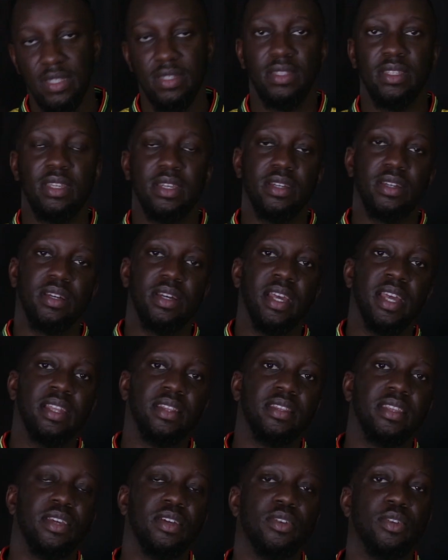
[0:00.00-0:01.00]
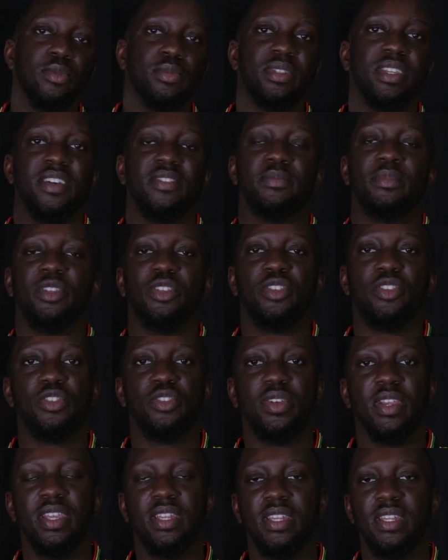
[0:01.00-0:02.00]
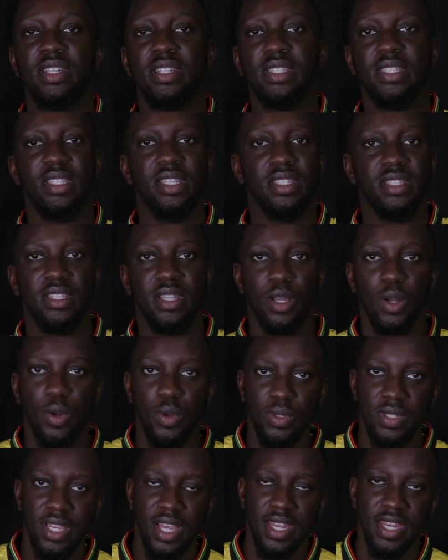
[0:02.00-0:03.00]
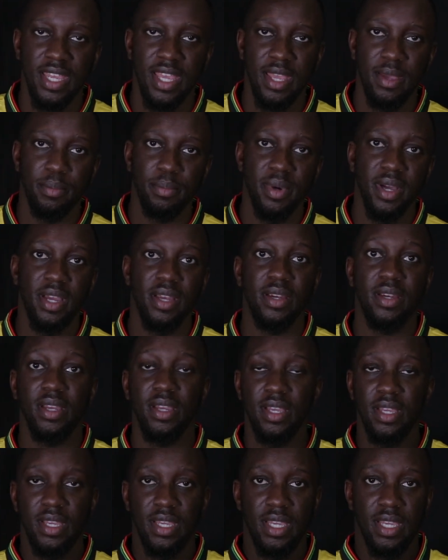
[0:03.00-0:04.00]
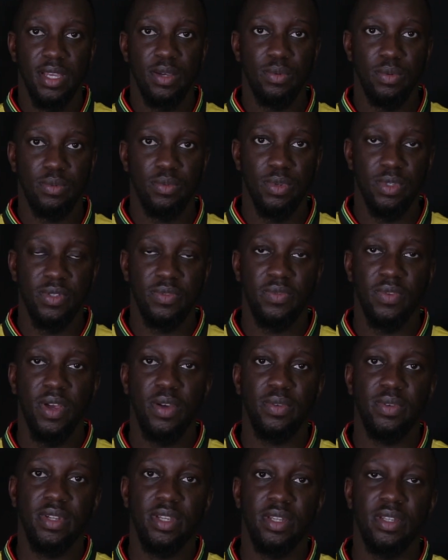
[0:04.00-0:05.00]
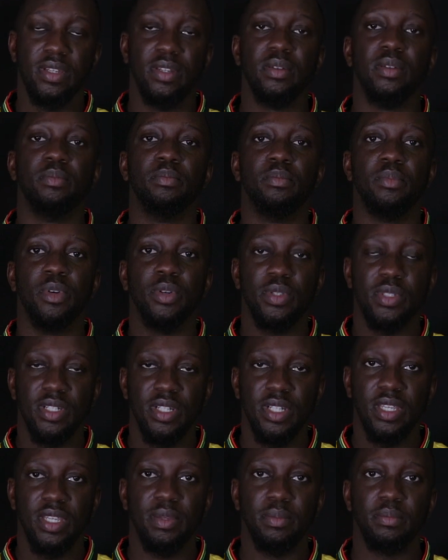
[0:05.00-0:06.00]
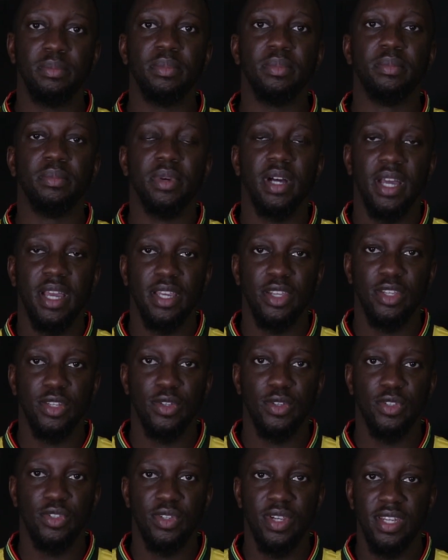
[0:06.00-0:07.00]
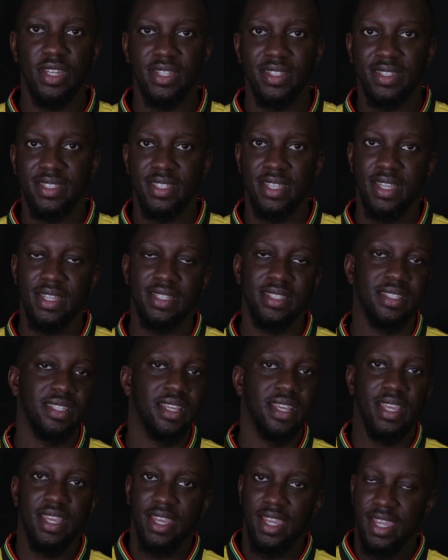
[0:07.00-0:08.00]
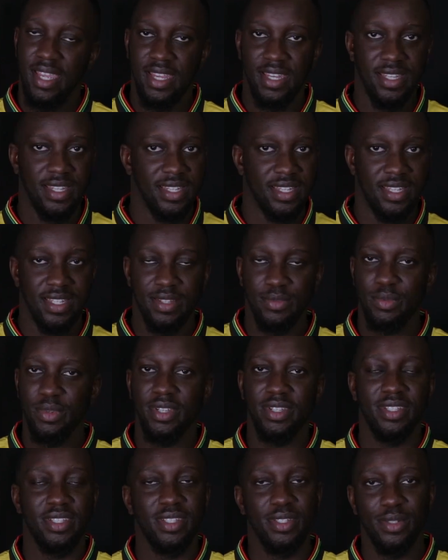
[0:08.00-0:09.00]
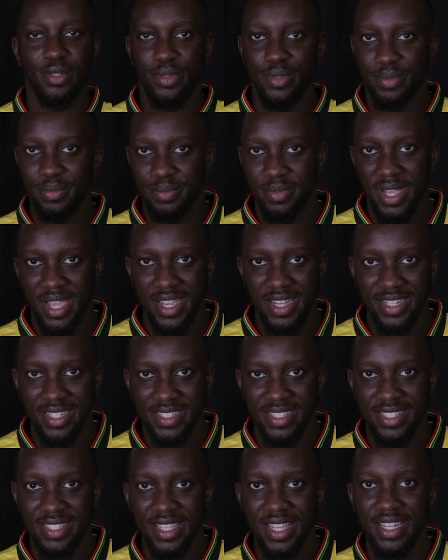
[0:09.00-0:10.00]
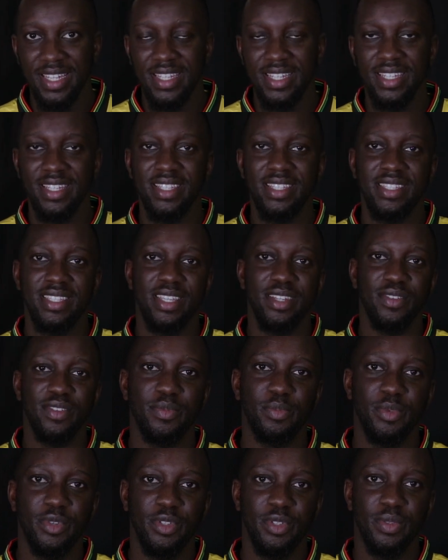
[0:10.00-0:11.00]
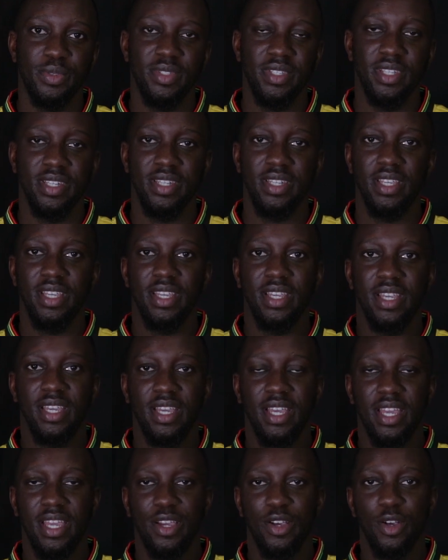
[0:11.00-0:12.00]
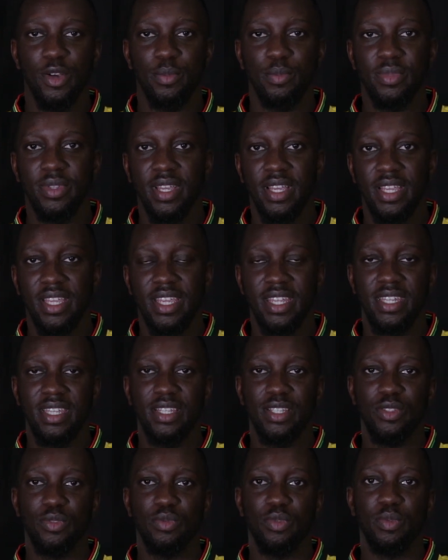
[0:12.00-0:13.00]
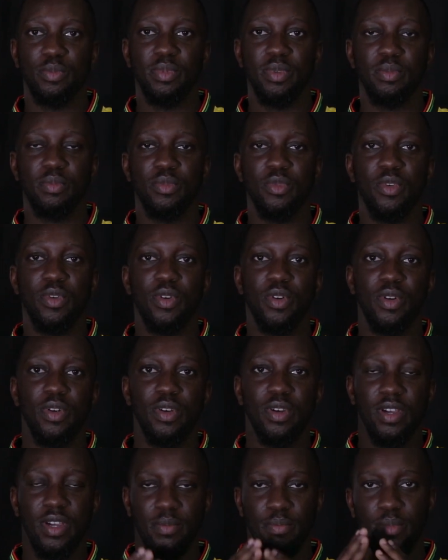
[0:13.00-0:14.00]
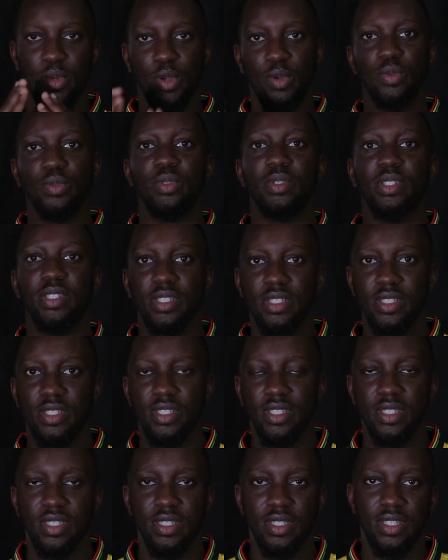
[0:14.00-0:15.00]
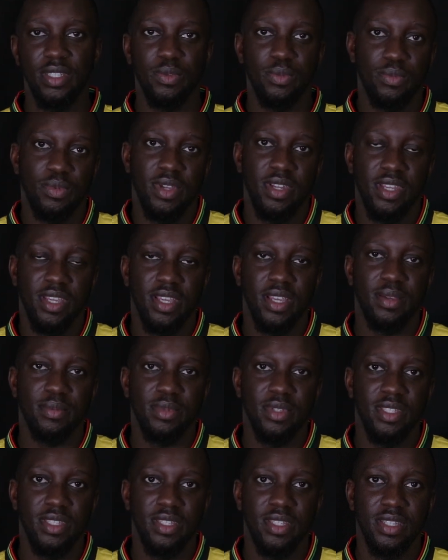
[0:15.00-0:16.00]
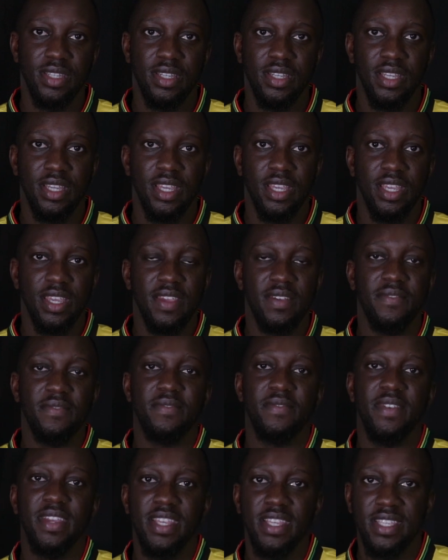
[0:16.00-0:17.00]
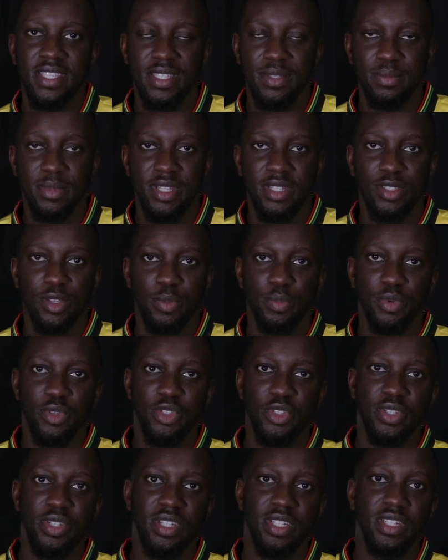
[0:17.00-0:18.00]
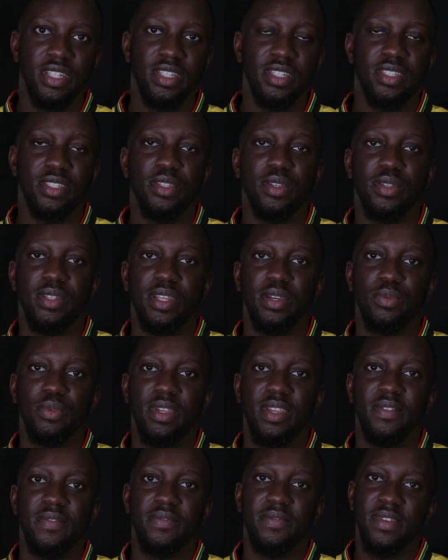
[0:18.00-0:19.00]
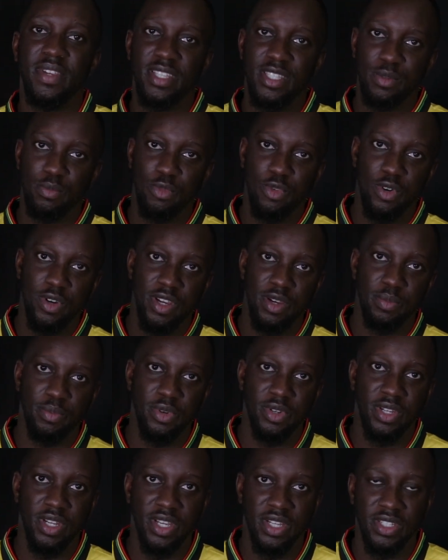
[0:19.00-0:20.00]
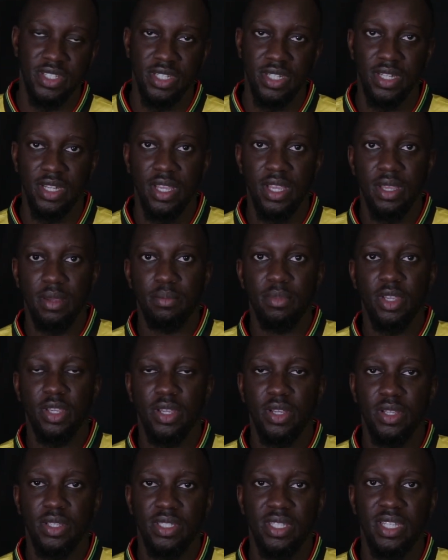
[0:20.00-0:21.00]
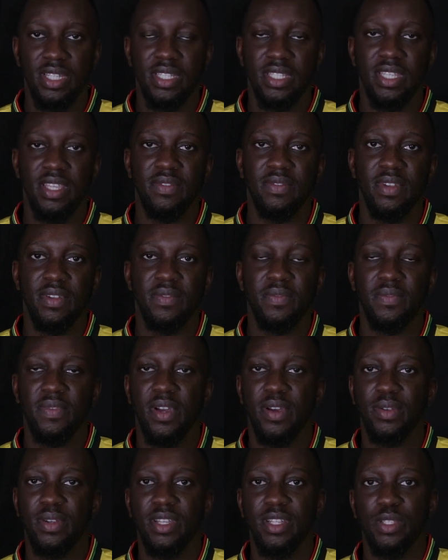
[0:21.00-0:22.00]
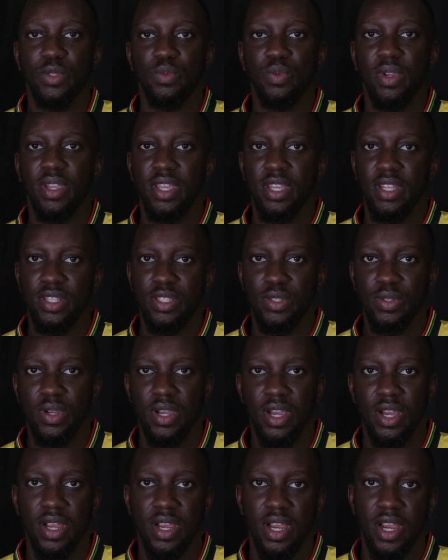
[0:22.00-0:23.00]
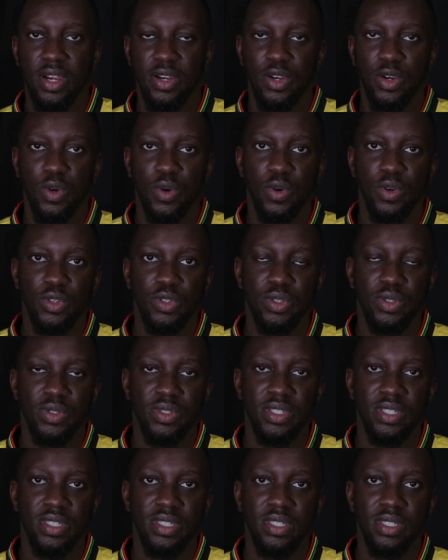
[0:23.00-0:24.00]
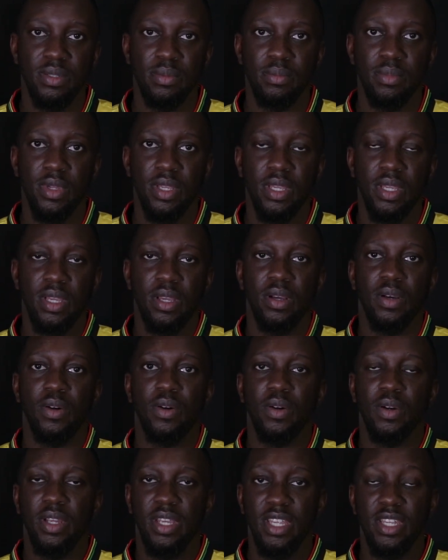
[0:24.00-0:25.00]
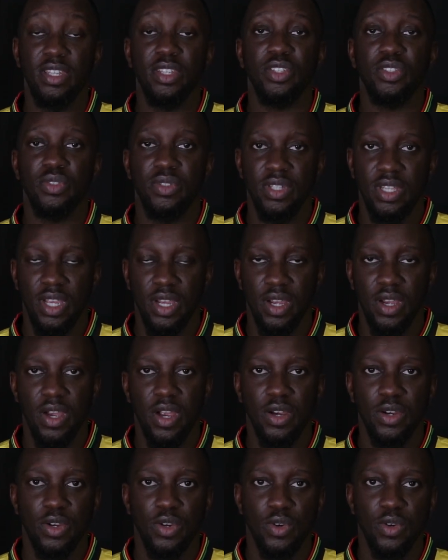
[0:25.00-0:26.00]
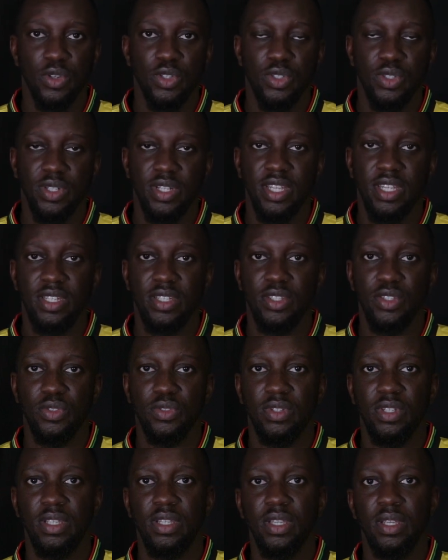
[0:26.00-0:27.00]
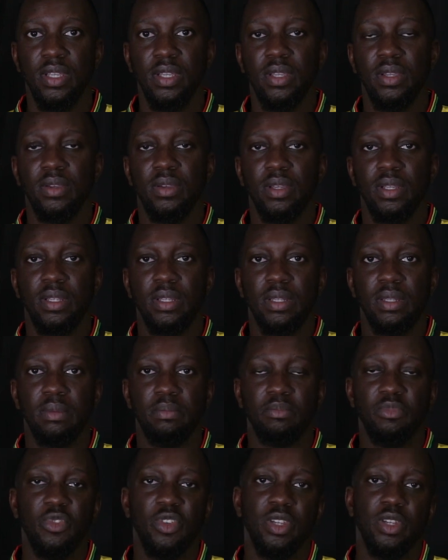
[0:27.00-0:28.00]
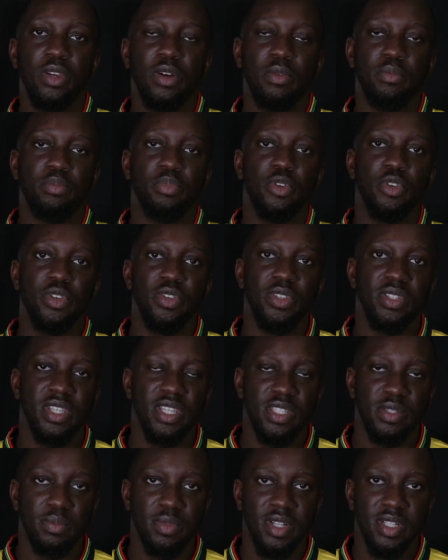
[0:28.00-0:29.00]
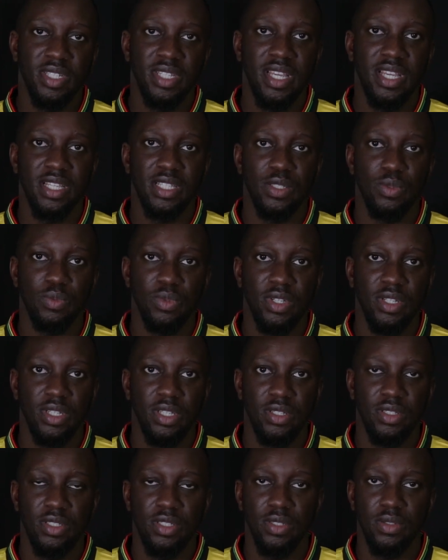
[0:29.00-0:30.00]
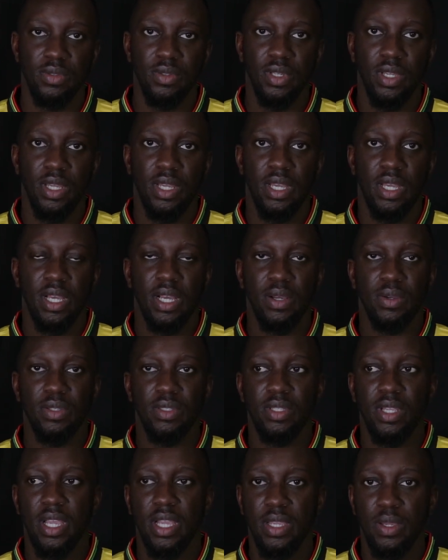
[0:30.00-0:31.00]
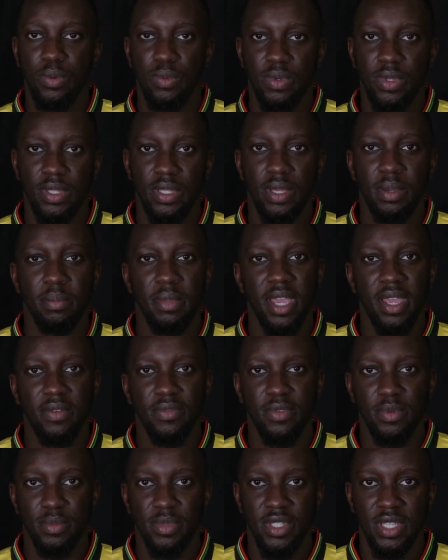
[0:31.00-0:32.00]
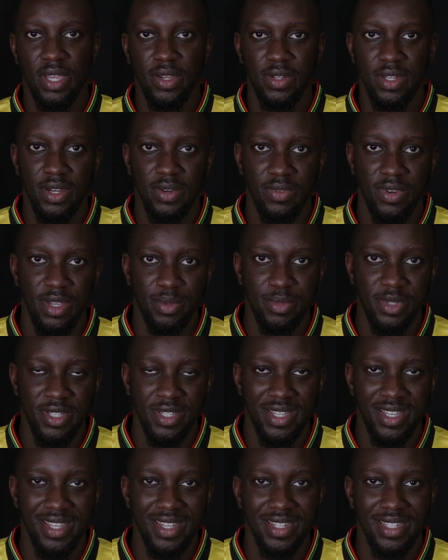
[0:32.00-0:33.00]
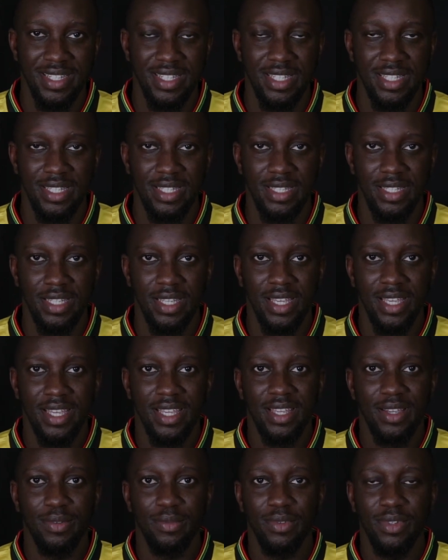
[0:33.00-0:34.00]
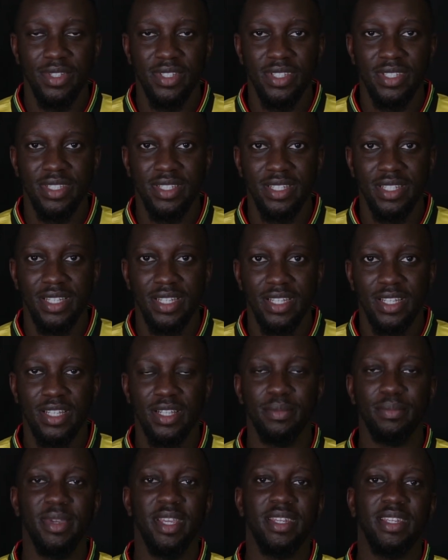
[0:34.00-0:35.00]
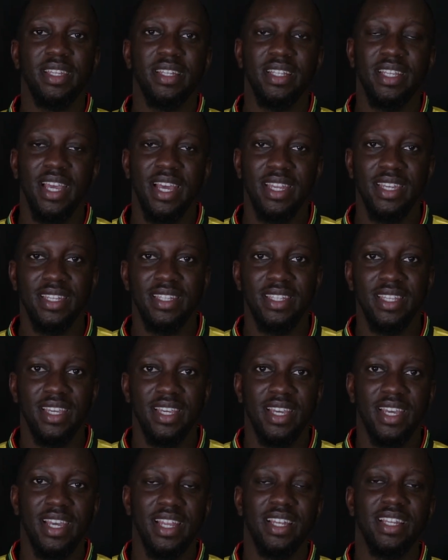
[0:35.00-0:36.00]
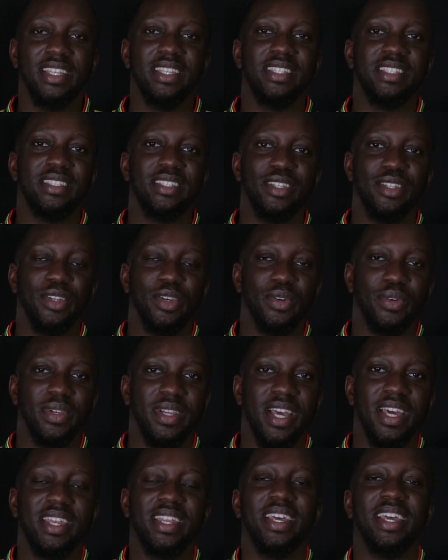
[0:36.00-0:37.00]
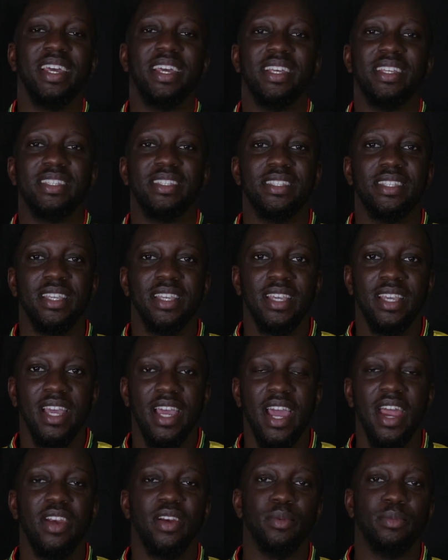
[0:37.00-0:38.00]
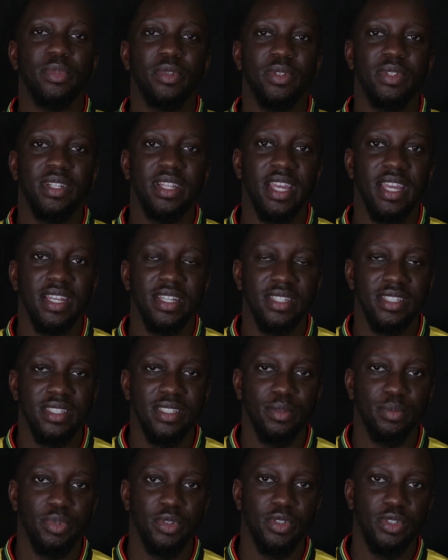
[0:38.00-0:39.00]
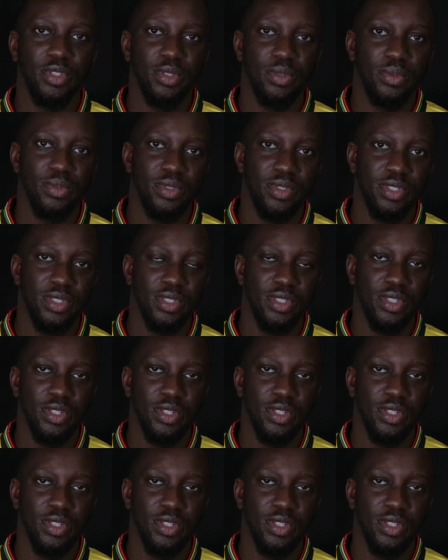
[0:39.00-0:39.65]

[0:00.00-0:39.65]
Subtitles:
their ethnic groups have been trading since the old Ghana Empire was founded mostly by trading states, and we are still buying and selling instead producing. I hope that Ghanaians will be more bold when it comes to investment opportunities, so that we invest more in production, because it's even found its way into our agricultural system or industry. Our agricultural industry, we don't produce as much as we need to. I was talking with a man from Saudi Arabia, and he was commending Ghana that at least Ghana has arable lands to produce